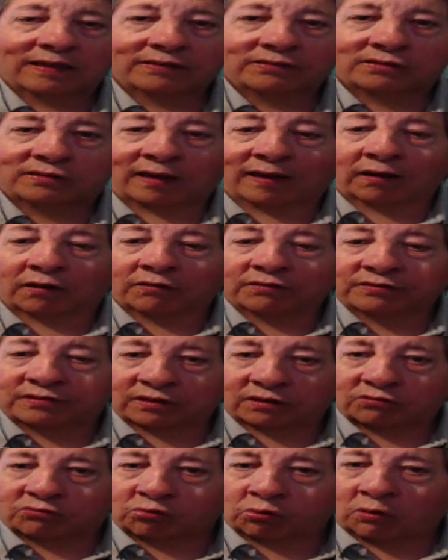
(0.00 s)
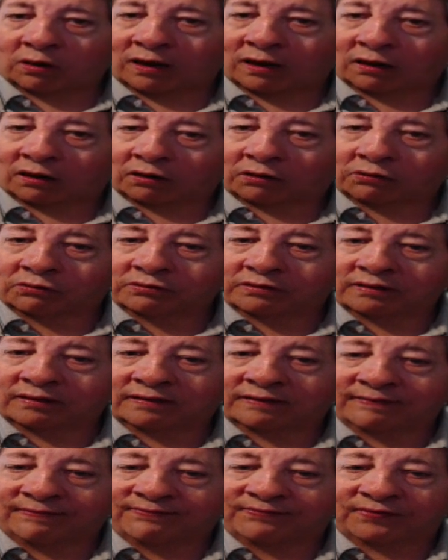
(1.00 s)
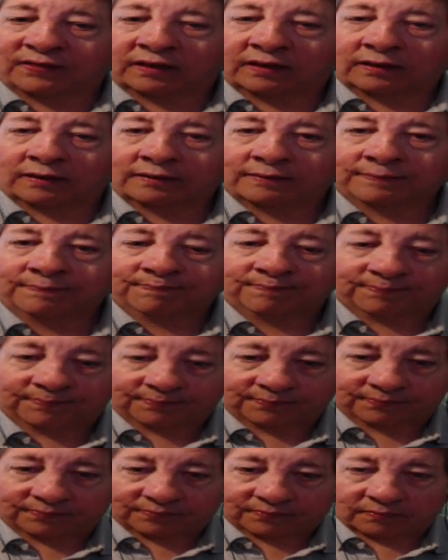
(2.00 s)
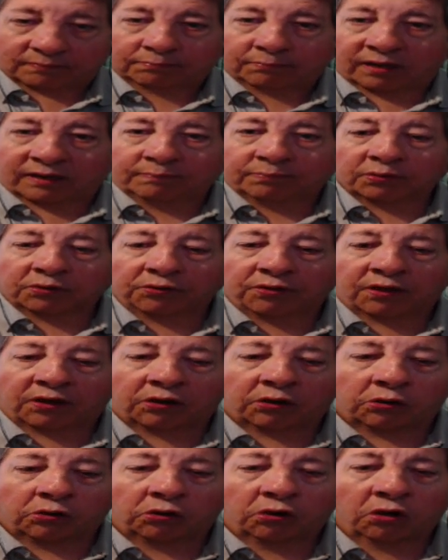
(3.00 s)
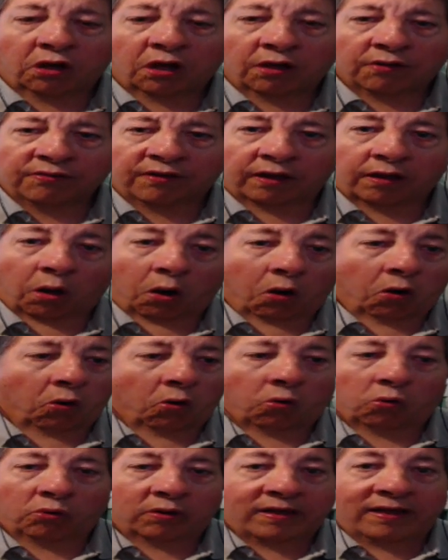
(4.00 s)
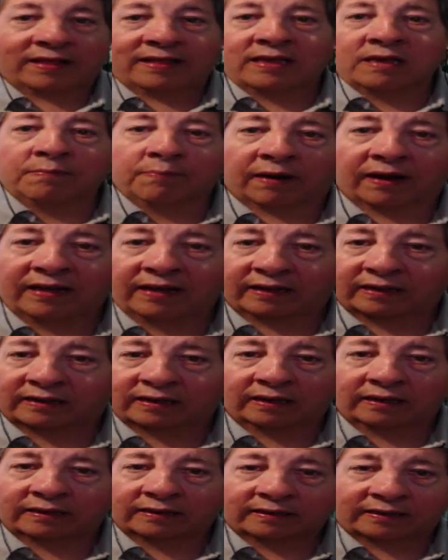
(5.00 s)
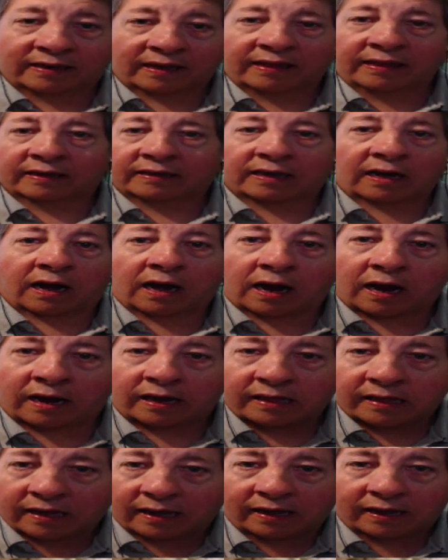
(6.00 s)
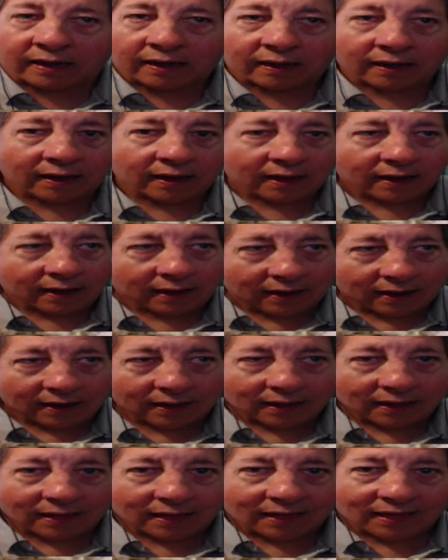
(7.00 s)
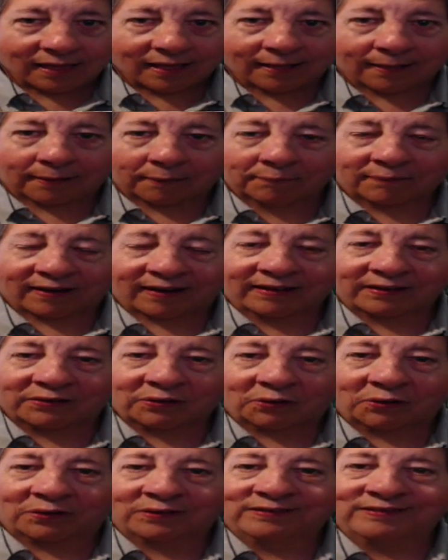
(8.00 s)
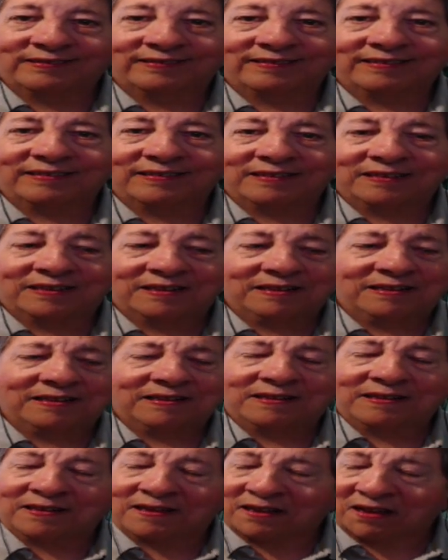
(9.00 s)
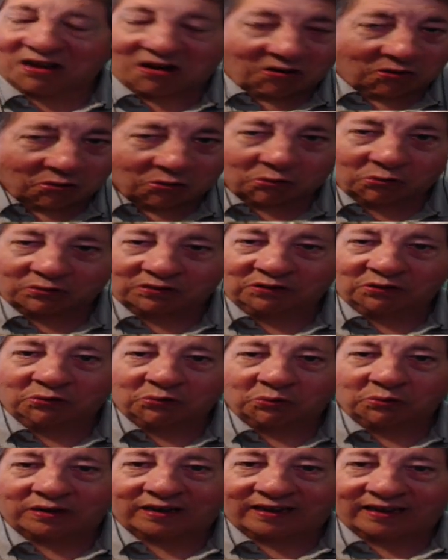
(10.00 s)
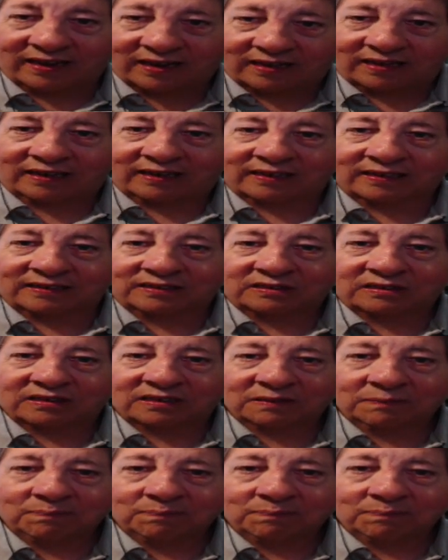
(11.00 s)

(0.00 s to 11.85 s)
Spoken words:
tells a crowd of people there that, oh, anybody could get a gun. And I'm like going, no, you idiot.